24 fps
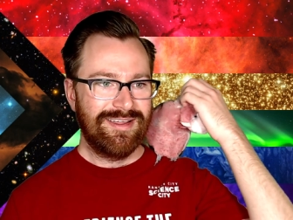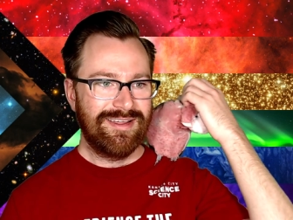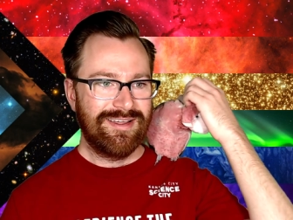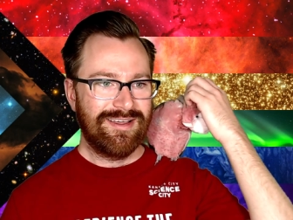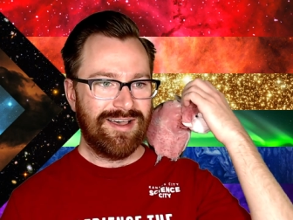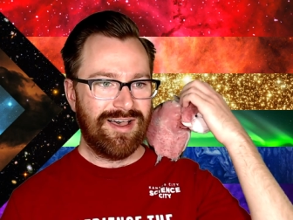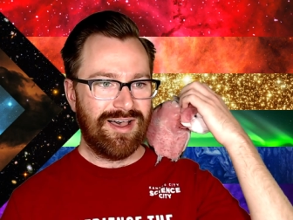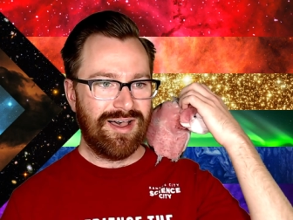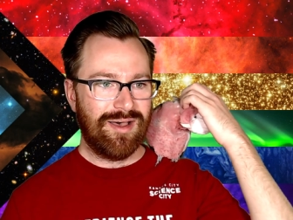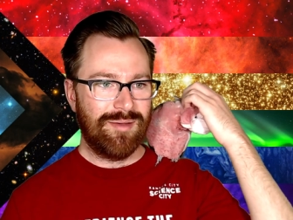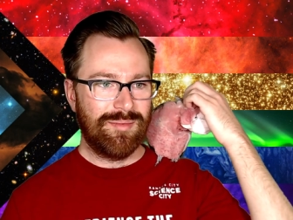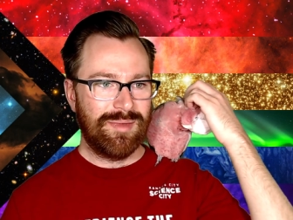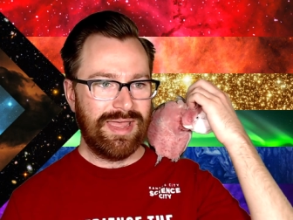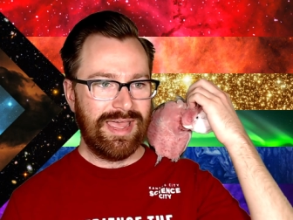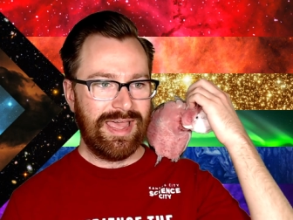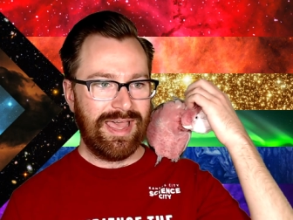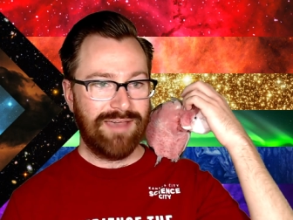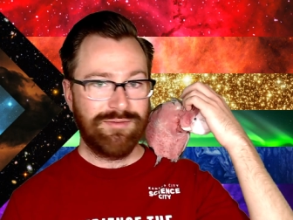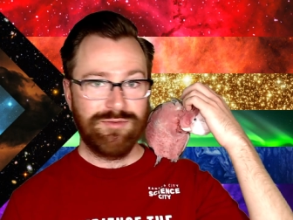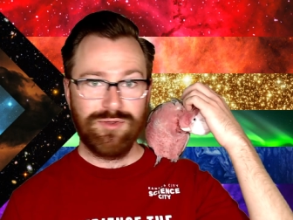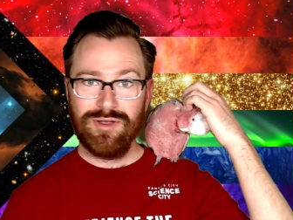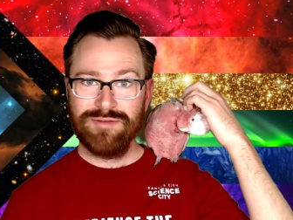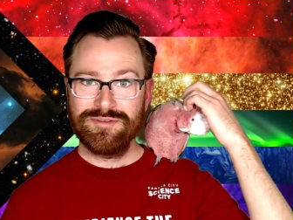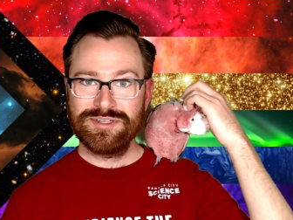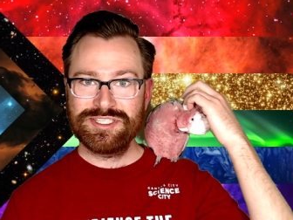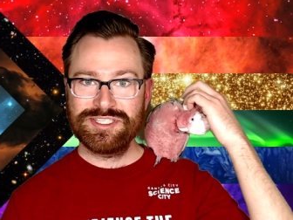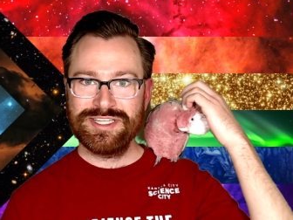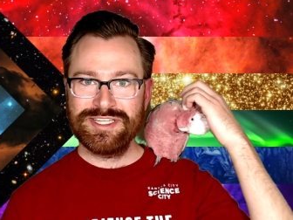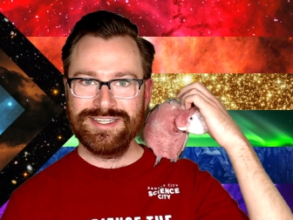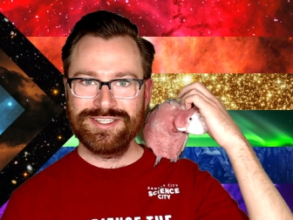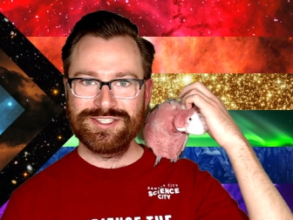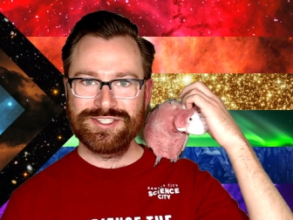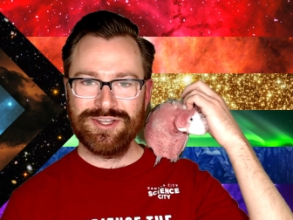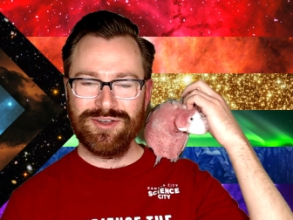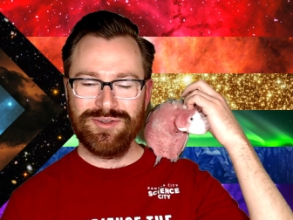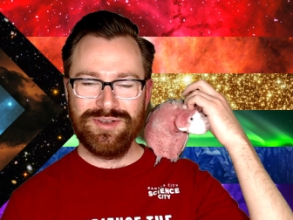Um, uh, have you ever
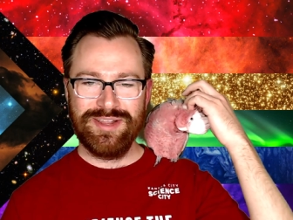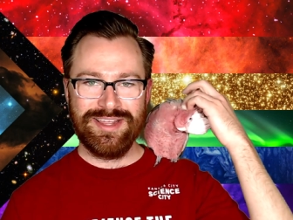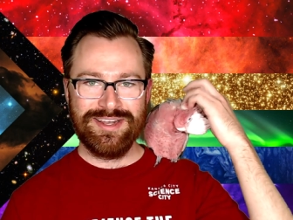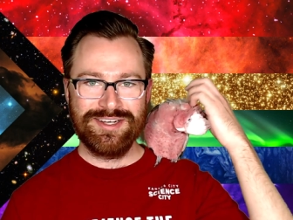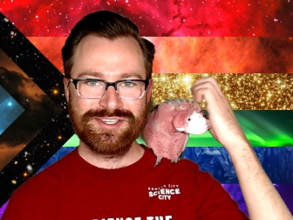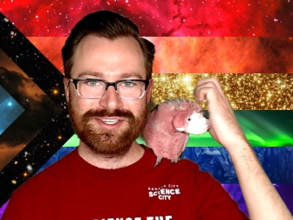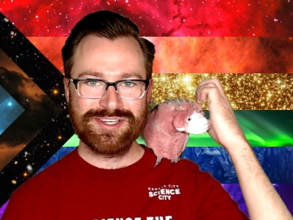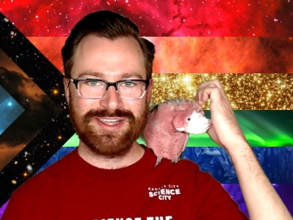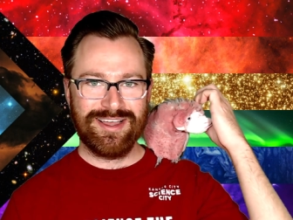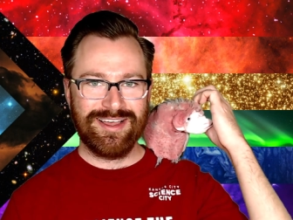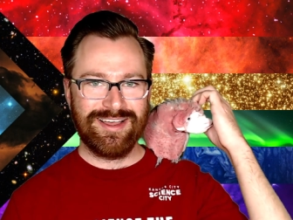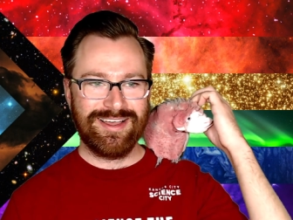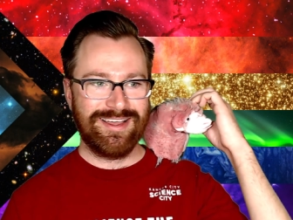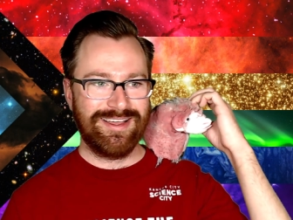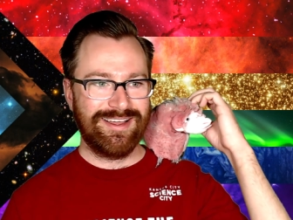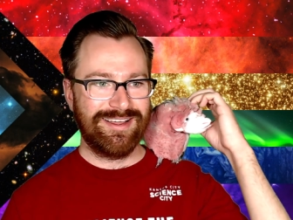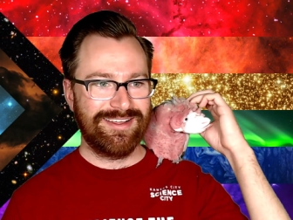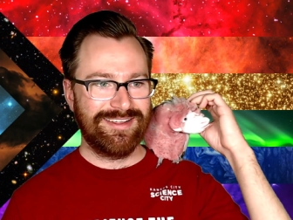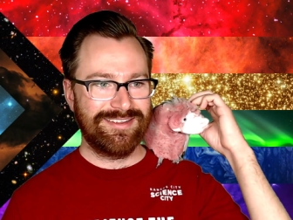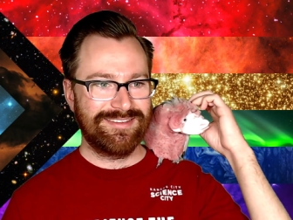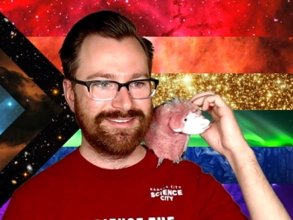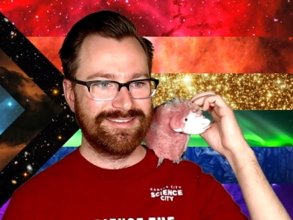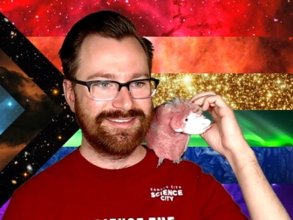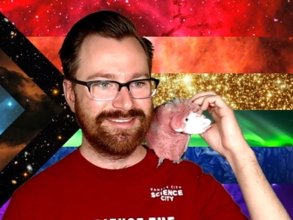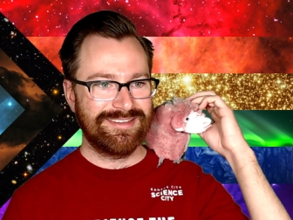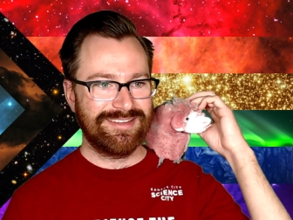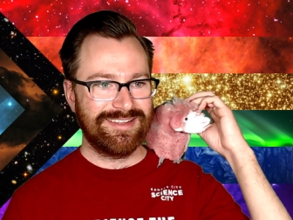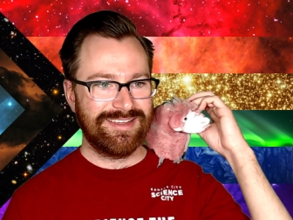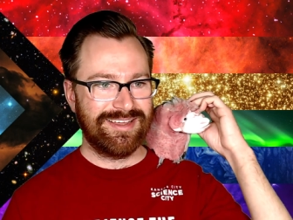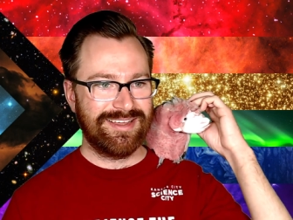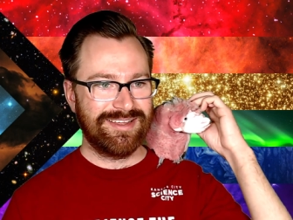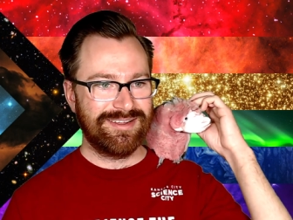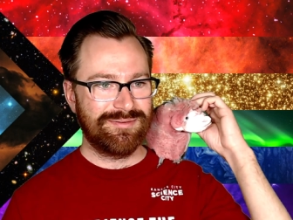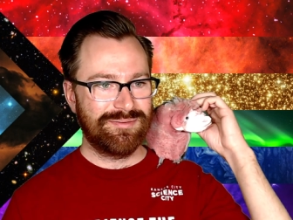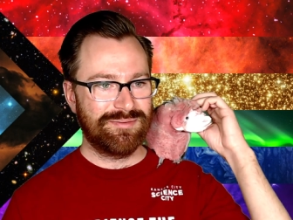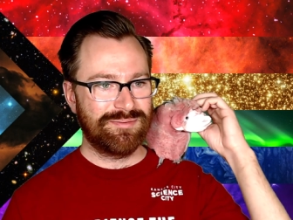seen Stonehenge? Uh,
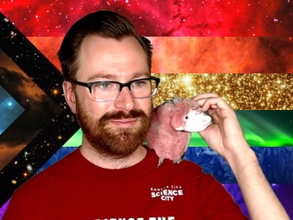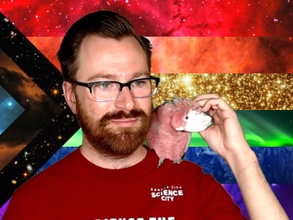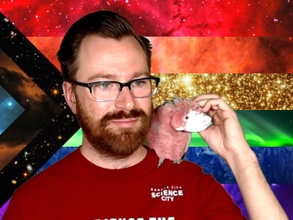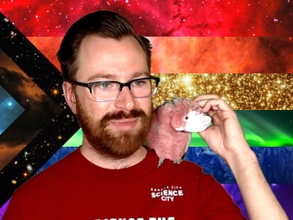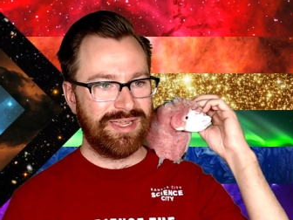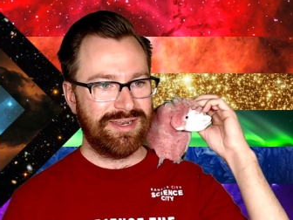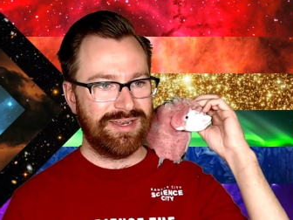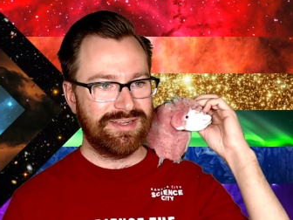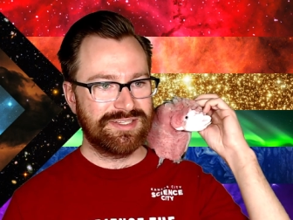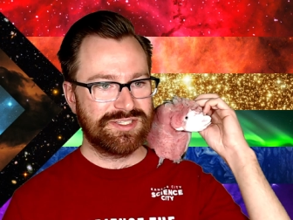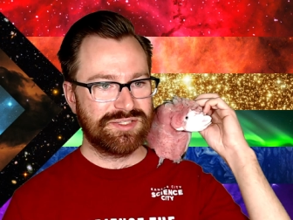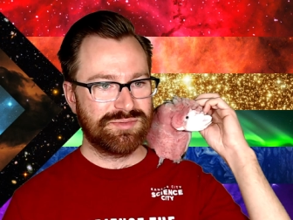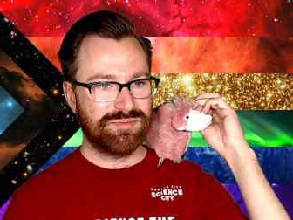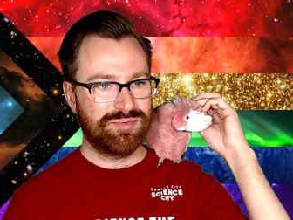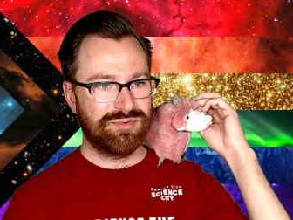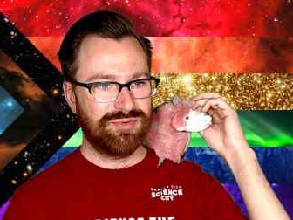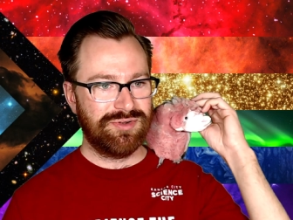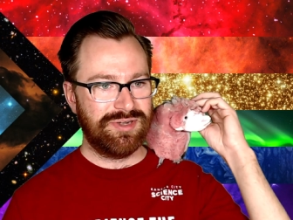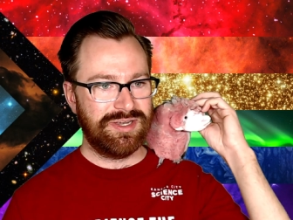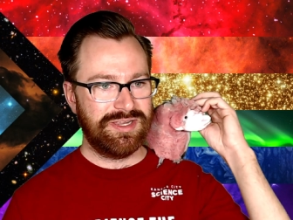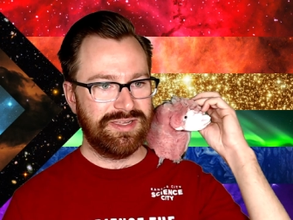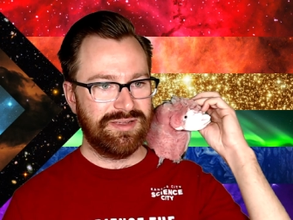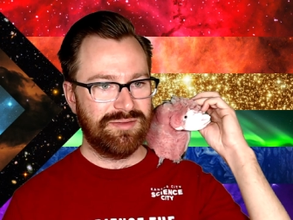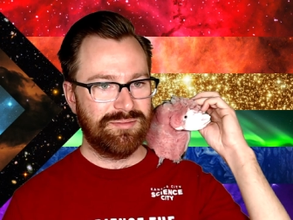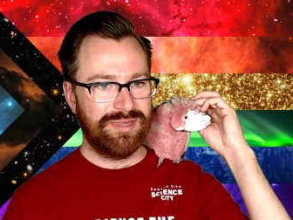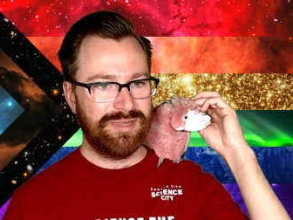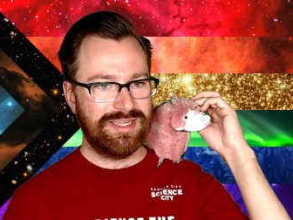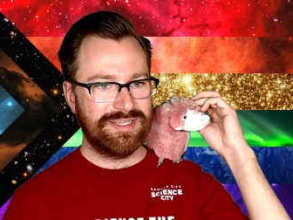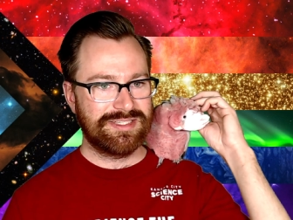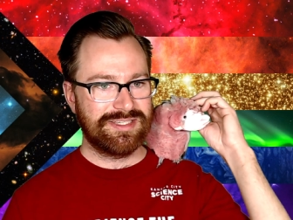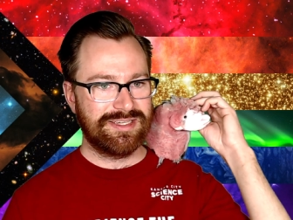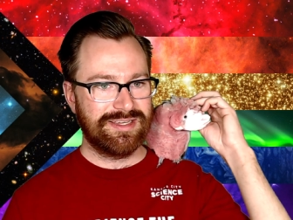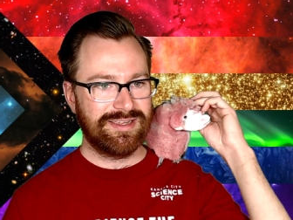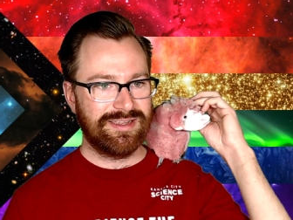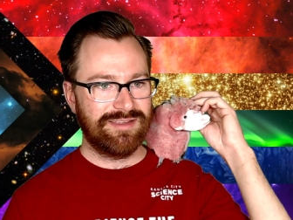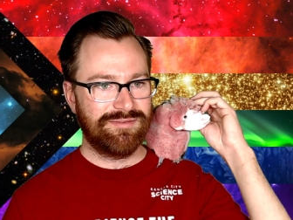I bet it's pretty amazing.